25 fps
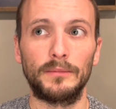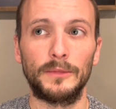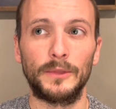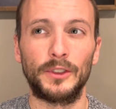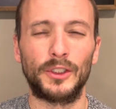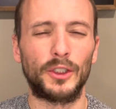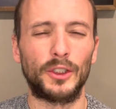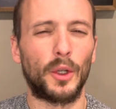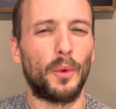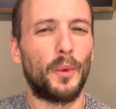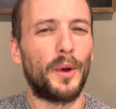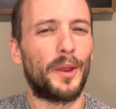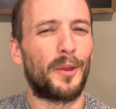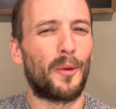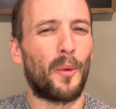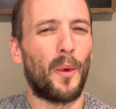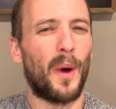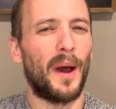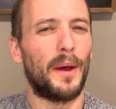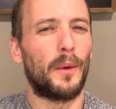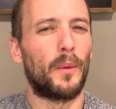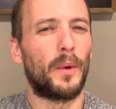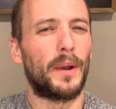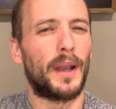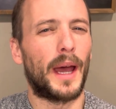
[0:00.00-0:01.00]
So with
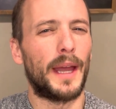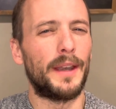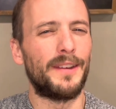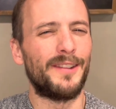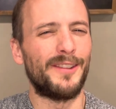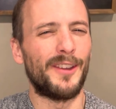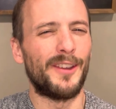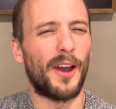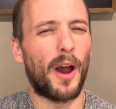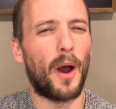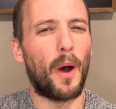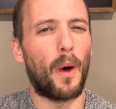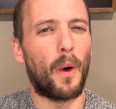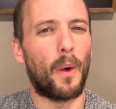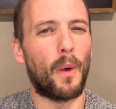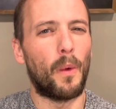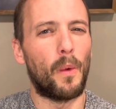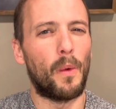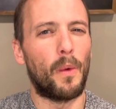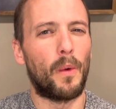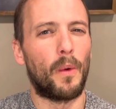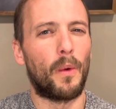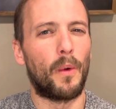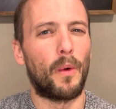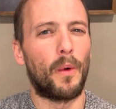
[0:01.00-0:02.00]
what would I know,
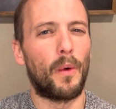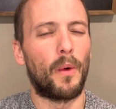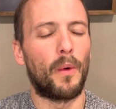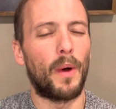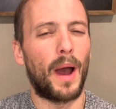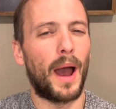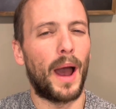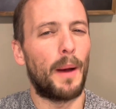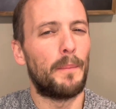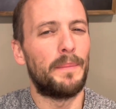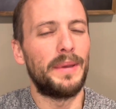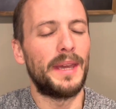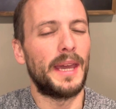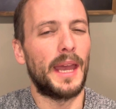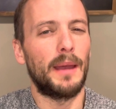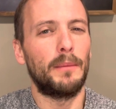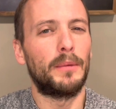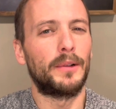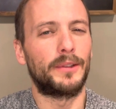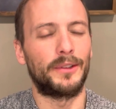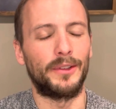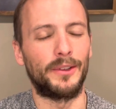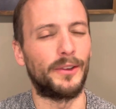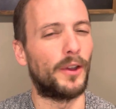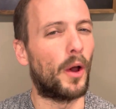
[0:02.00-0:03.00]
be able
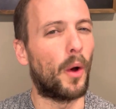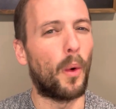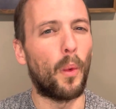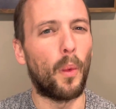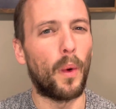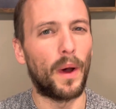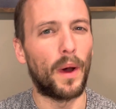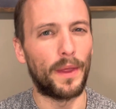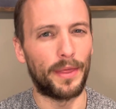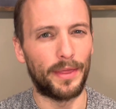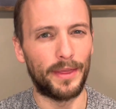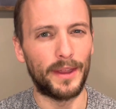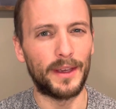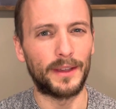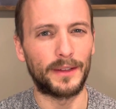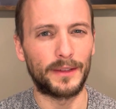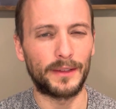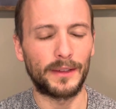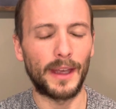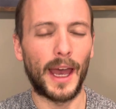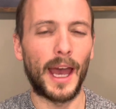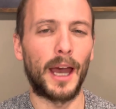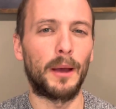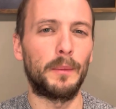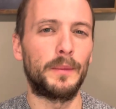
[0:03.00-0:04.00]
to know what this
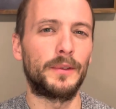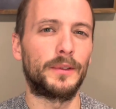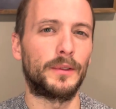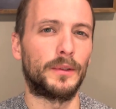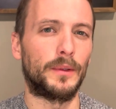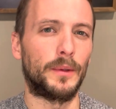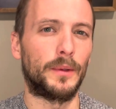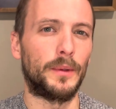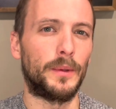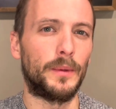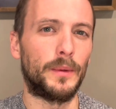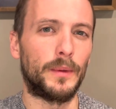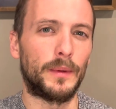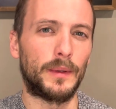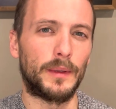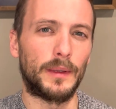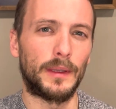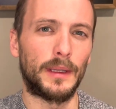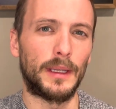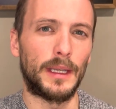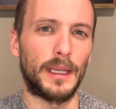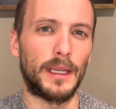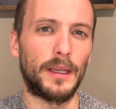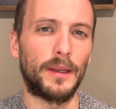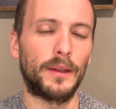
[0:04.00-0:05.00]
absolute
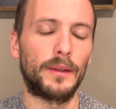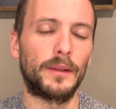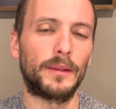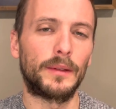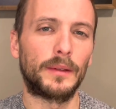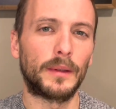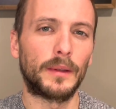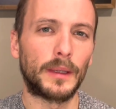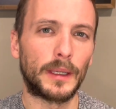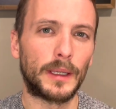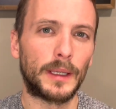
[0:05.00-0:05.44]
is?